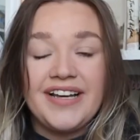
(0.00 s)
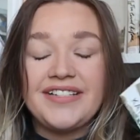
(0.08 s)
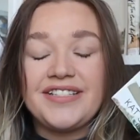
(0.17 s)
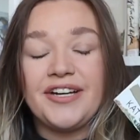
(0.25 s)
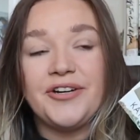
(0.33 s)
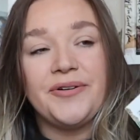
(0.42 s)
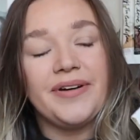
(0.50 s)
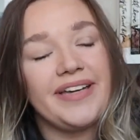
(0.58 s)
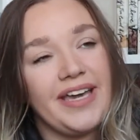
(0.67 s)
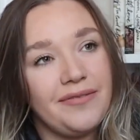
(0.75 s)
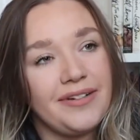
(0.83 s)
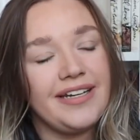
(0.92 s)
So,
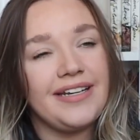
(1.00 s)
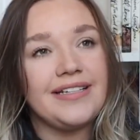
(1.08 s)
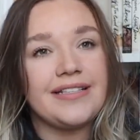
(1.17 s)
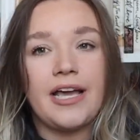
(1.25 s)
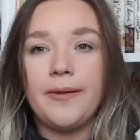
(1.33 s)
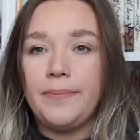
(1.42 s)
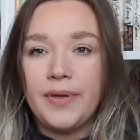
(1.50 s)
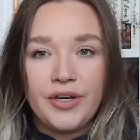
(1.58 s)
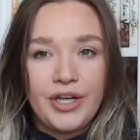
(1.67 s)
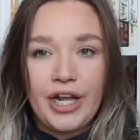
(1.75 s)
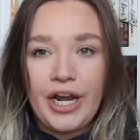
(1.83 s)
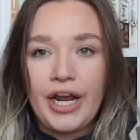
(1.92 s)
Camden is a
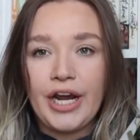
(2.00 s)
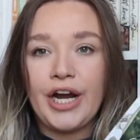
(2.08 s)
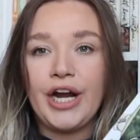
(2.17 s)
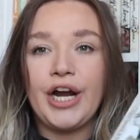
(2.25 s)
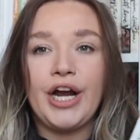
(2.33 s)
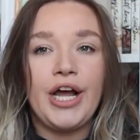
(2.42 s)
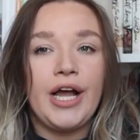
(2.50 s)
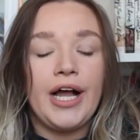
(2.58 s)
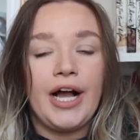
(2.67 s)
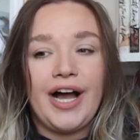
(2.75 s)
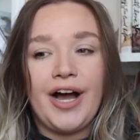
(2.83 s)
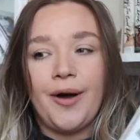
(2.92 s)
billionaire,
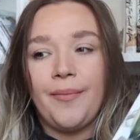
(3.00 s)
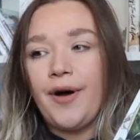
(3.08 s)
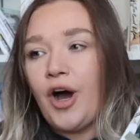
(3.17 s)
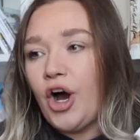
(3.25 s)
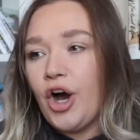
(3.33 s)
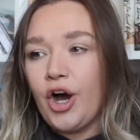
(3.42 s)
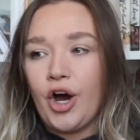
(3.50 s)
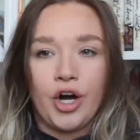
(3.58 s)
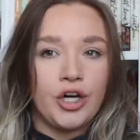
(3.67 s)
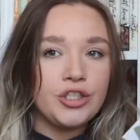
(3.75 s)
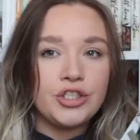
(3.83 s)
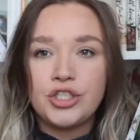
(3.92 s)

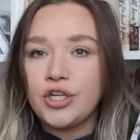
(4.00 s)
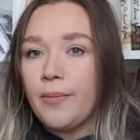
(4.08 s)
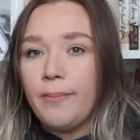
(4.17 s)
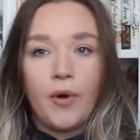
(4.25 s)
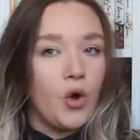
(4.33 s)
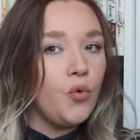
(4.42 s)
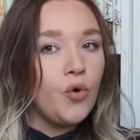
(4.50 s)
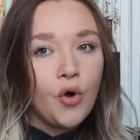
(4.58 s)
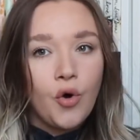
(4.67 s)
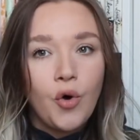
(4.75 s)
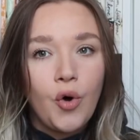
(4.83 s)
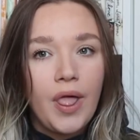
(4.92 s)
art
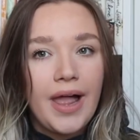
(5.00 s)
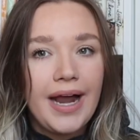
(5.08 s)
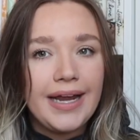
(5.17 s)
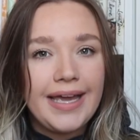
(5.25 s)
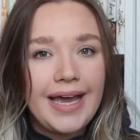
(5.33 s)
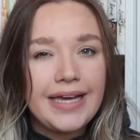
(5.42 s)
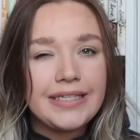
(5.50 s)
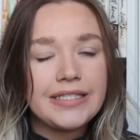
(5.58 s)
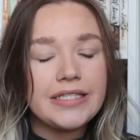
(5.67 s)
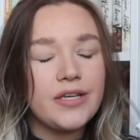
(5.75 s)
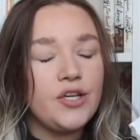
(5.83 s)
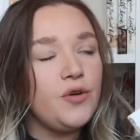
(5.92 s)
mogul, I
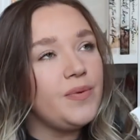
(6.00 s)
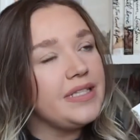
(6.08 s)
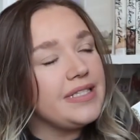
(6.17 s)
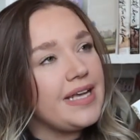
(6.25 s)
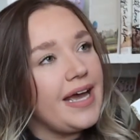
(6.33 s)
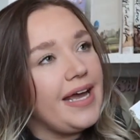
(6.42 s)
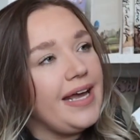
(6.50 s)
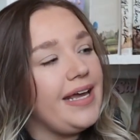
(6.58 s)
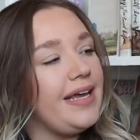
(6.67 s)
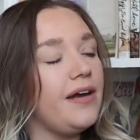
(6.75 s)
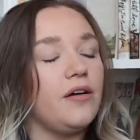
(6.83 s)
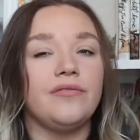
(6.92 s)
guess you would say.
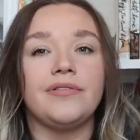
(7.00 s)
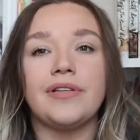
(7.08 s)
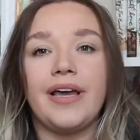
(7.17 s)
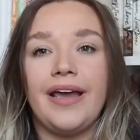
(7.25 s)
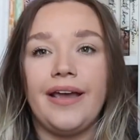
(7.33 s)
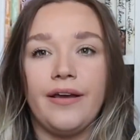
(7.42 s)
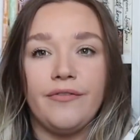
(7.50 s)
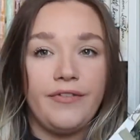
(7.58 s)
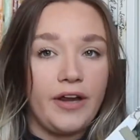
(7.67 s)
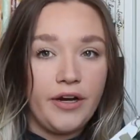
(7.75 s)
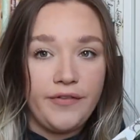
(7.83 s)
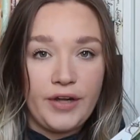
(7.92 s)
He owns a
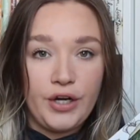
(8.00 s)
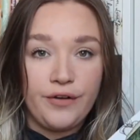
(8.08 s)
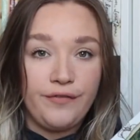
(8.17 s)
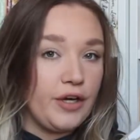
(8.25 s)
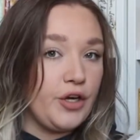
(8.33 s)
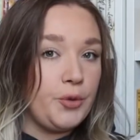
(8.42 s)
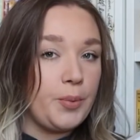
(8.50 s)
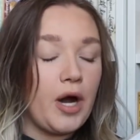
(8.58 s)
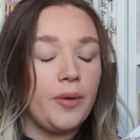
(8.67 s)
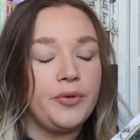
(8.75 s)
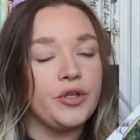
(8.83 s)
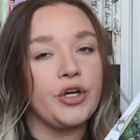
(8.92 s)
very, very, very
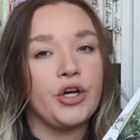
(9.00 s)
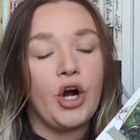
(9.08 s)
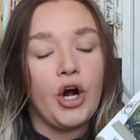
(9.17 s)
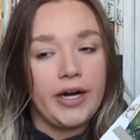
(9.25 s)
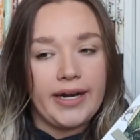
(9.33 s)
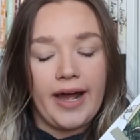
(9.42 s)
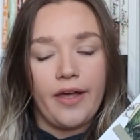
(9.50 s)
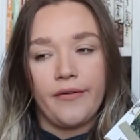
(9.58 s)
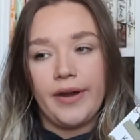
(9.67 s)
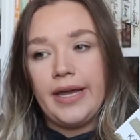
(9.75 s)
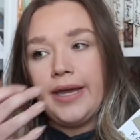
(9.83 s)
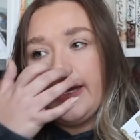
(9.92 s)
popular art
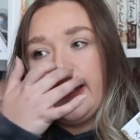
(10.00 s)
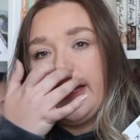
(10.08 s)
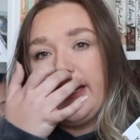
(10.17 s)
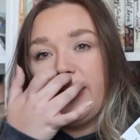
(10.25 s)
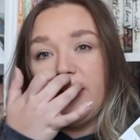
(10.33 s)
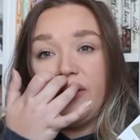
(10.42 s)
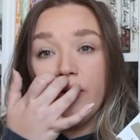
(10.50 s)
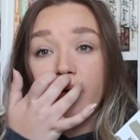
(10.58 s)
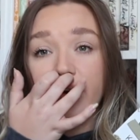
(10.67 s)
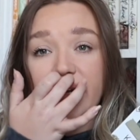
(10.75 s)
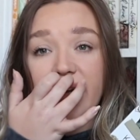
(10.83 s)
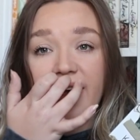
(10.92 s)
gallery in New
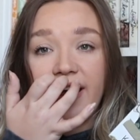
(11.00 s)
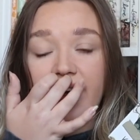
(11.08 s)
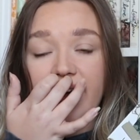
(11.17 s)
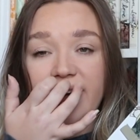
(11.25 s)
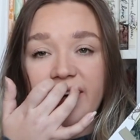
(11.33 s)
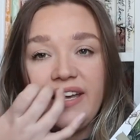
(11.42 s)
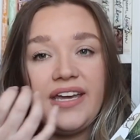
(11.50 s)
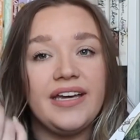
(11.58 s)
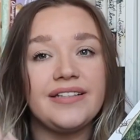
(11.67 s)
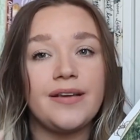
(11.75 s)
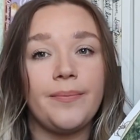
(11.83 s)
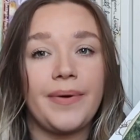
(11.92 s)
York, and he
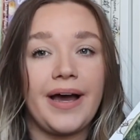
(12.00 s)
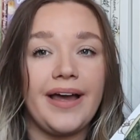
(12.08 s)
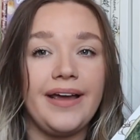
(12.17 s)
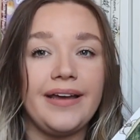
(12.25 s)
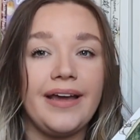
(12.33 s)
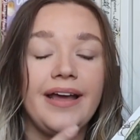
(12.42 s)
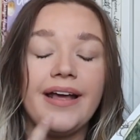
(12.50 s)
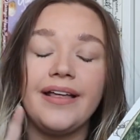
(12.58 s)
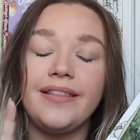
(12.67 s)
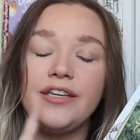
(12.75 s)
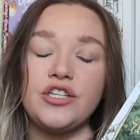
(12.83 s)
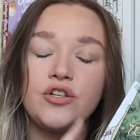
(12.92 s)
ends up buying
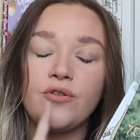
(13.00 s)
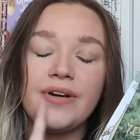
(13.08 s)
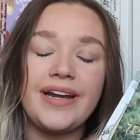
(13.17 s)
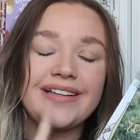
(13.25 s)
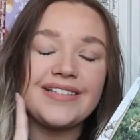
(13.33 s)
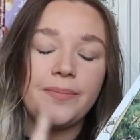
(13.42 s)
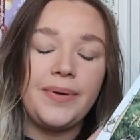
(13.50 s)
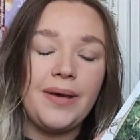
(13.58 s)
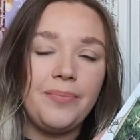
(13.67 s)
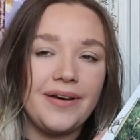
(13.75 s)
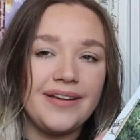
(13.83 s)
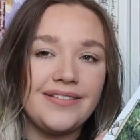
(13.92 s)
the store next to
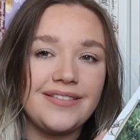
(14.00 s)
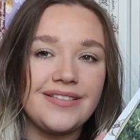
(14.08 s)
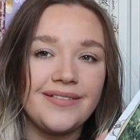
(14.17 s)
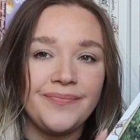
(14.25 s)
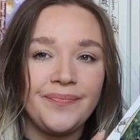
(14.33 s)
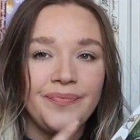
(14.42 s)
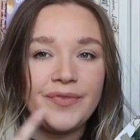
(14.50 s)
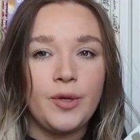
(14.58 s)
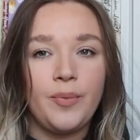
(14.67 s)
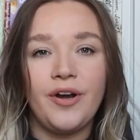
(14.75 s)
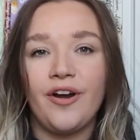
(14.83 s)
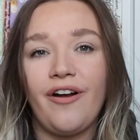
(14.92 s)
Pippa's to
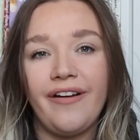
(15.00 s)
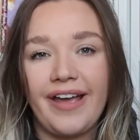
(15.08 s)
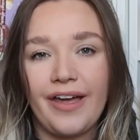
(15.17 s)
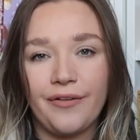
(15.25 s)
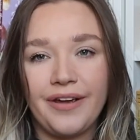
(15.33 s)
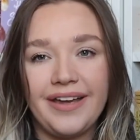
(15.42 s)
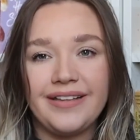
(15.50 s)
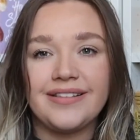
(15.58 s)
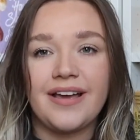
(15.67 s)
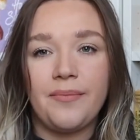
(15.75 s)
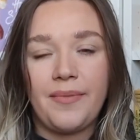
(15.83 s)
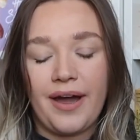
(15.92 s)
put an art gallery in
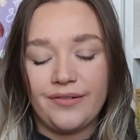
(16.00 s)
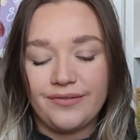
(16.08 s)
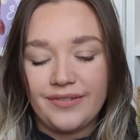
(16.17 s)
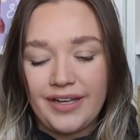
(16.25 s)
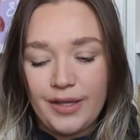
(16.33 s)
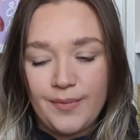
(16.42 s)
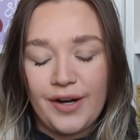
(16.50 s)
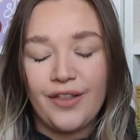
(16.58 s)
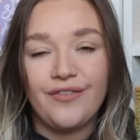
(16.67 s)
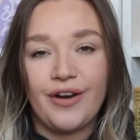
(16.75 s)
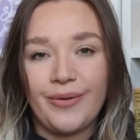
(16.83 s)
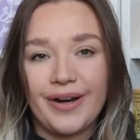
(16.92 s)
Sutton Mountain in the middle
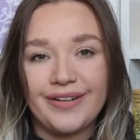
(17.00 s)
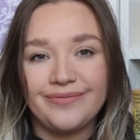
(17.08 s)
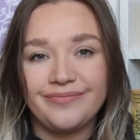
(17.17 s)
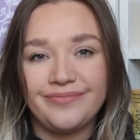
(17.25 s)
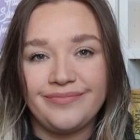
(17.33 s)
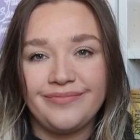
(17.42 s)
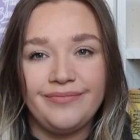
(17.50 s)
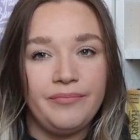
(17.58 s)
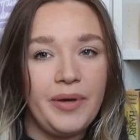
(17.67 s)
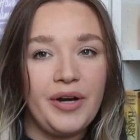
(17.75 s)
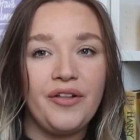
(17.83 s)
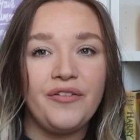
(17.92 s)
of nowhere.
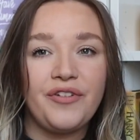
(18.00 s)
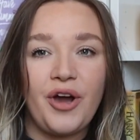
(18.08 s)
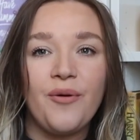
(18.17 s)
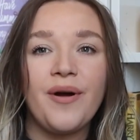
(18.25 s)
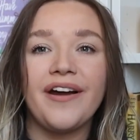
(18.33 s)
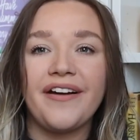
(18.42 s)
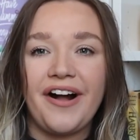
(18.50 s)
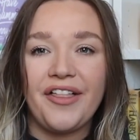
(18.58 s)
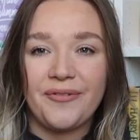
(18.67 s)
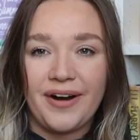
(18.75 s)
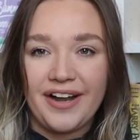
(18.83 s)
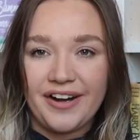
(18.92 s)
Middle of nowhere,
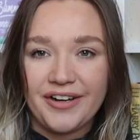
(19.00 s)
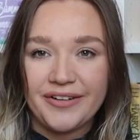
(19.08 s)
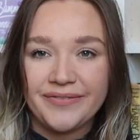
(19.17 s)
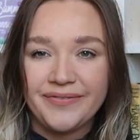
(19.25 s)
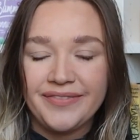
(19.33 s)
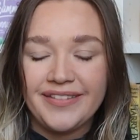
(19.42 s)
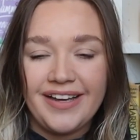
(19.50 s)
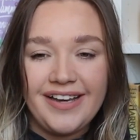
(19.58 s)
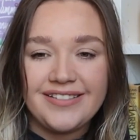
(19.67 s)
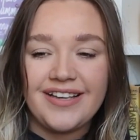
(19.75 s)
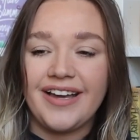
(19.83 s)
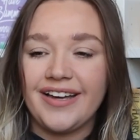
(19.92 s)
Colorado.
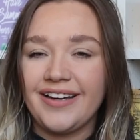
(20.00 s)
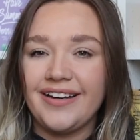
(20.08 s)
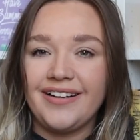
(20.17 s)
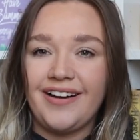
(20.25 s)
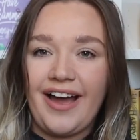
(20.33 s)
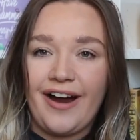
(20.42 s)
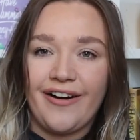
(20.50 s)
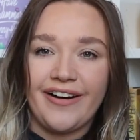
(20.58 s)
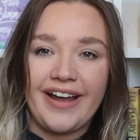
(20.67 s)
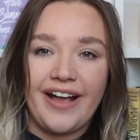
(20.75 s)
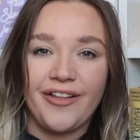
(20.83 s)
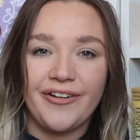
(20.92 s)
He's like, art
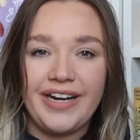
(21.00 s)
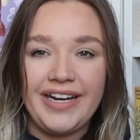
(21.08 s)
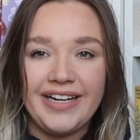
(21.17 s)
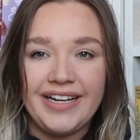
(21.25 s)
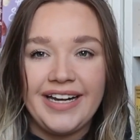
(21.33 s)
gallery.